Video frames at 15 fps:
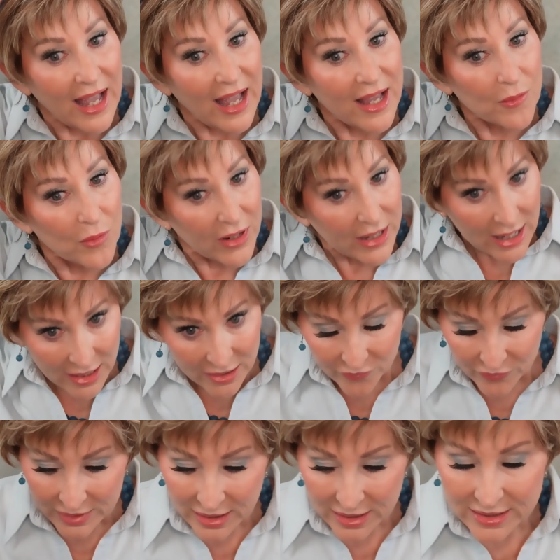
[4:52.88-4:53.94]
And what I
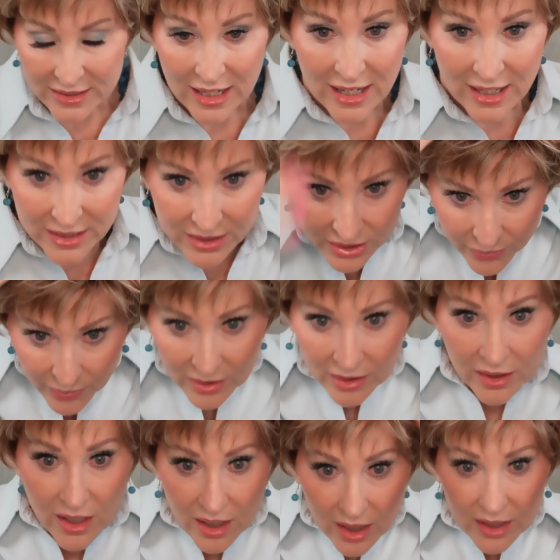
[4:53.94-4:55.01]
find I do a
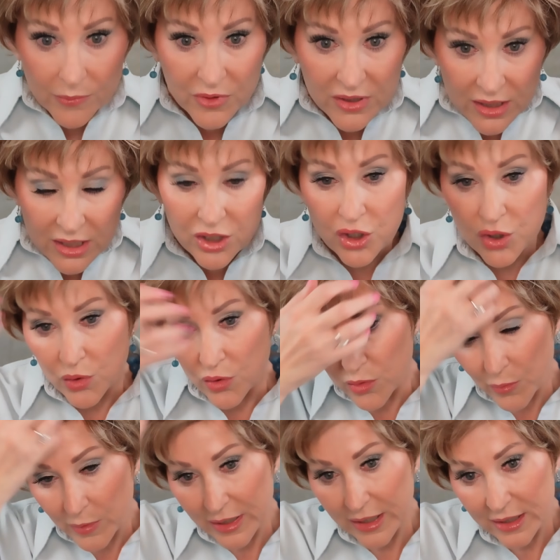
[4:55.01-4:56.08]
lot with these
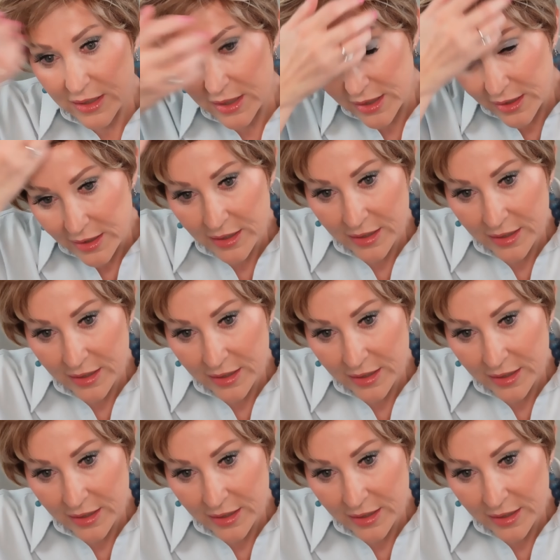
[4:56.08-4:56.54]
short wigs,